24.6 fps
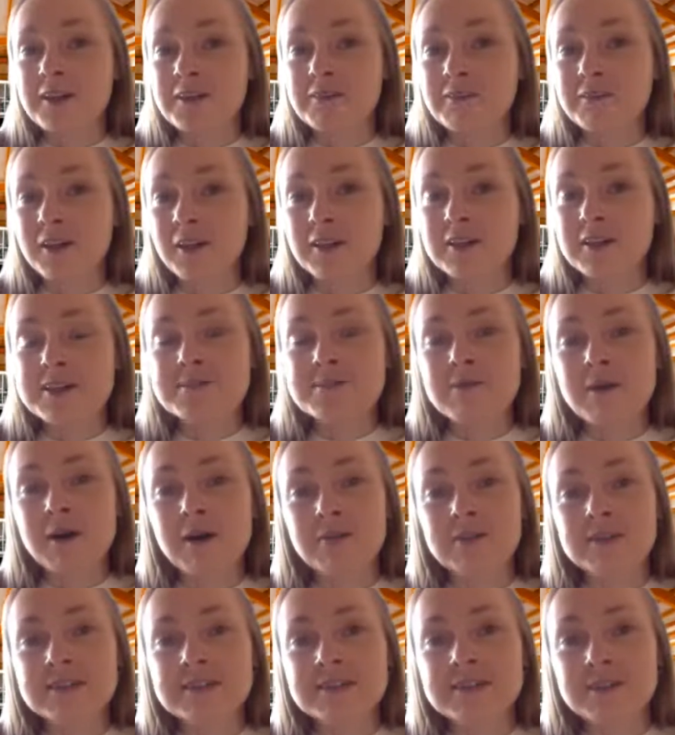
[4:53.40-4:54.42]
of knowledge
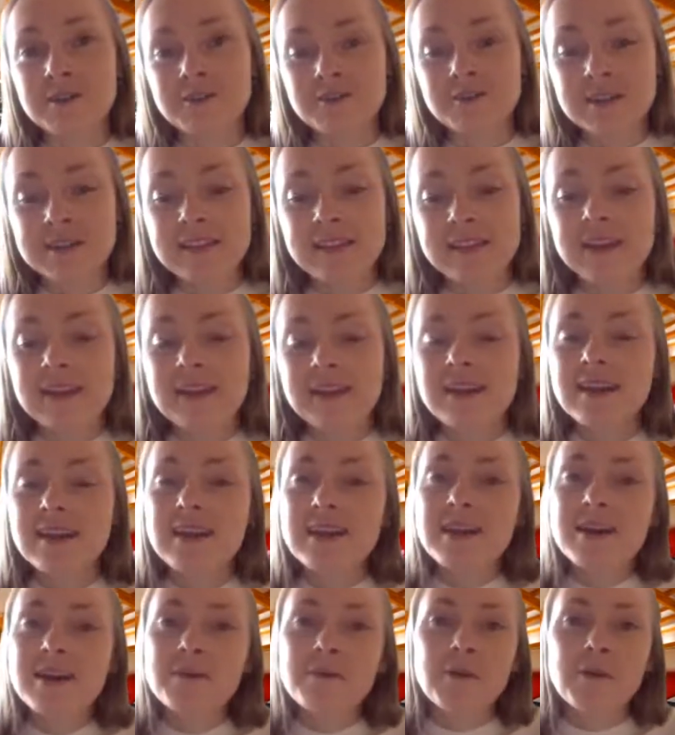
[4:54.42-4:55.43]
about this already,
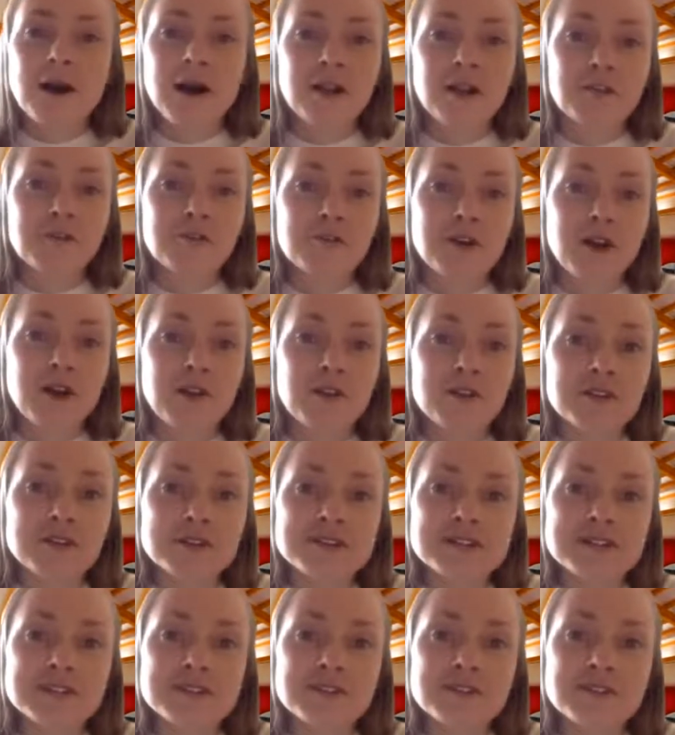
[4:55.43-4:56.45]
while for
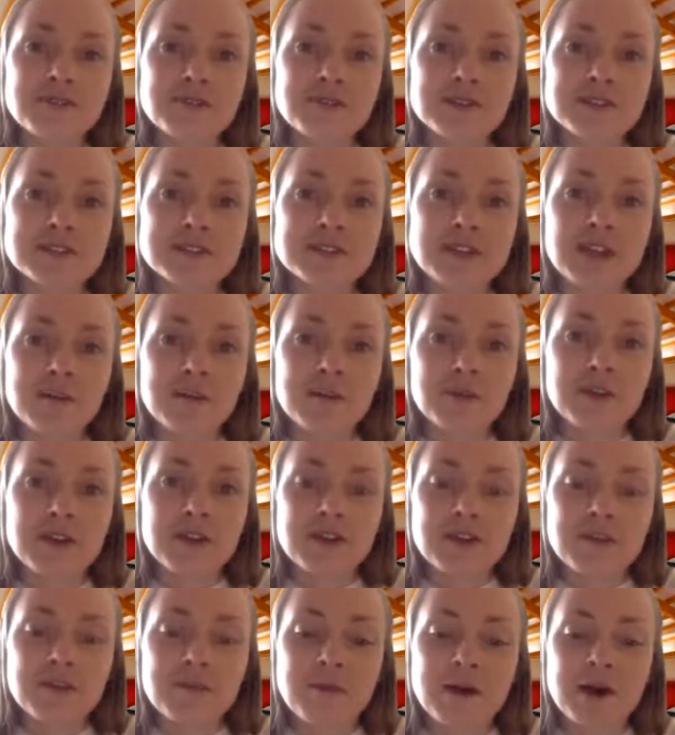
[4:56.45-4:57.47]
others it's the first time you
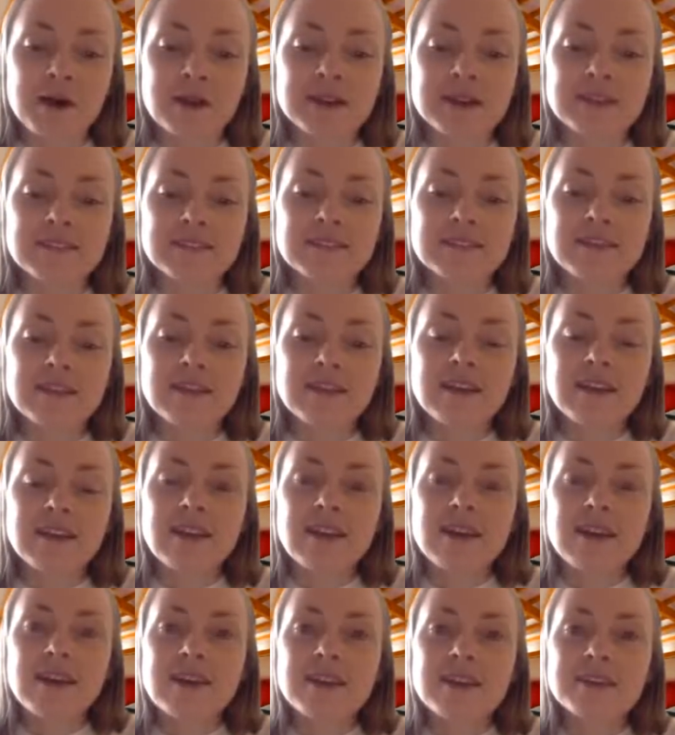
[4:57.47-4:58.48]
hear about it.
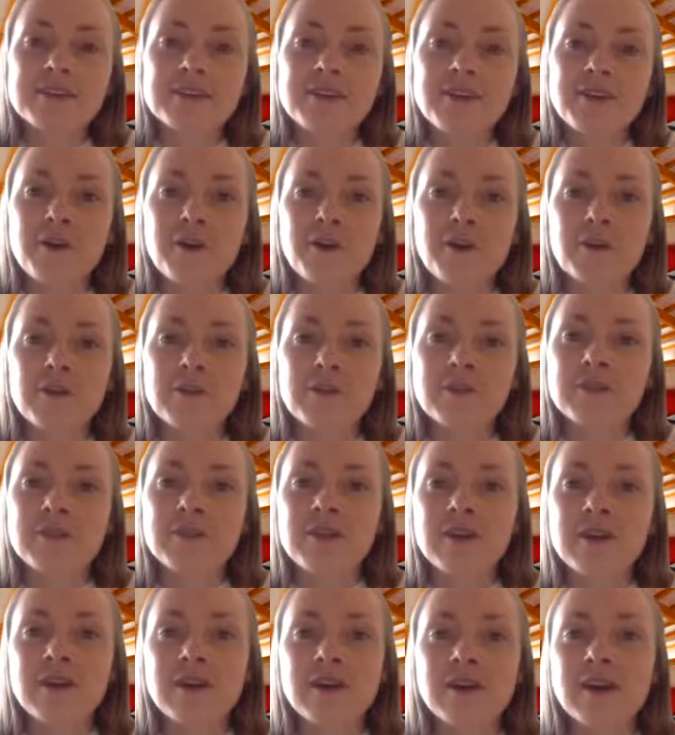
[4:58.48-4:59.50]
So
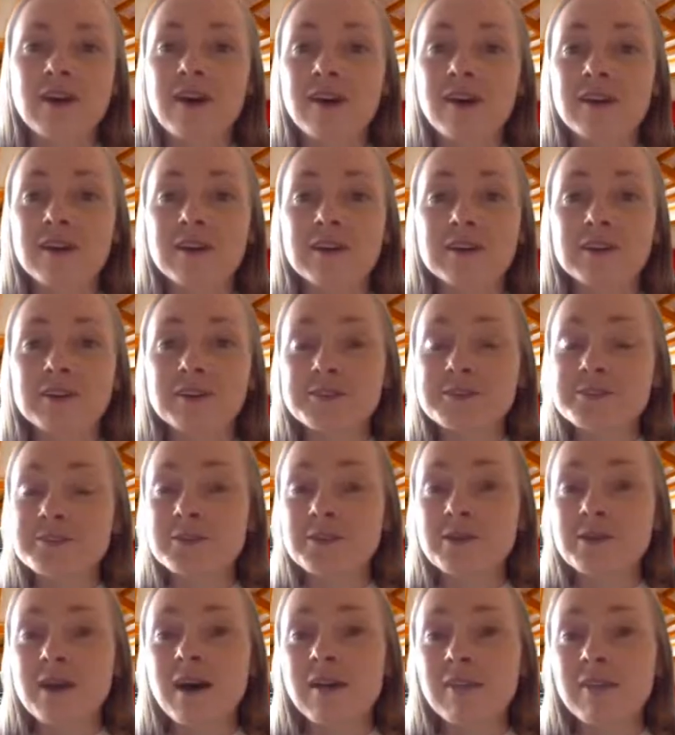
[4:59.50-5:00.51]
there are
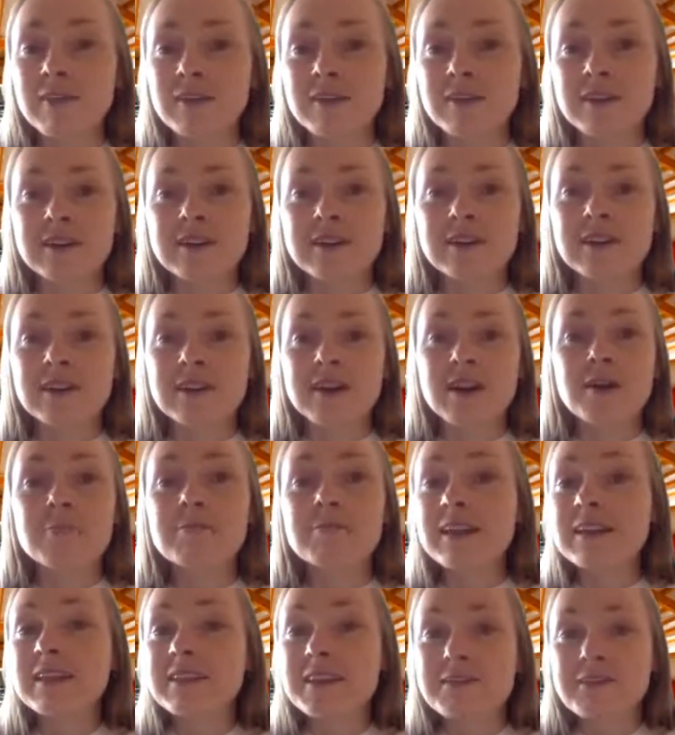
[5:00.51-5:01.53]
also
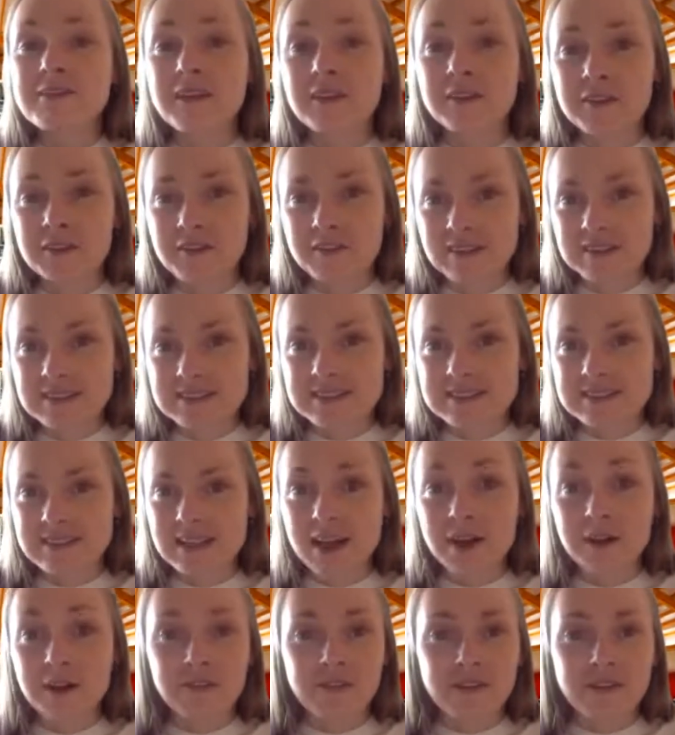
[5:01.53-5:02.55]
plenty of other advice
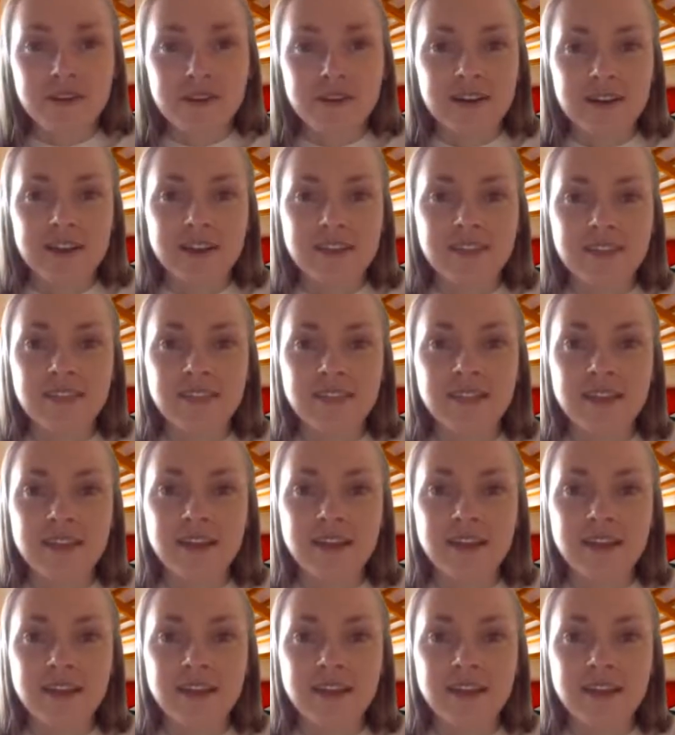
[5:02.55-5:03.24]
out there in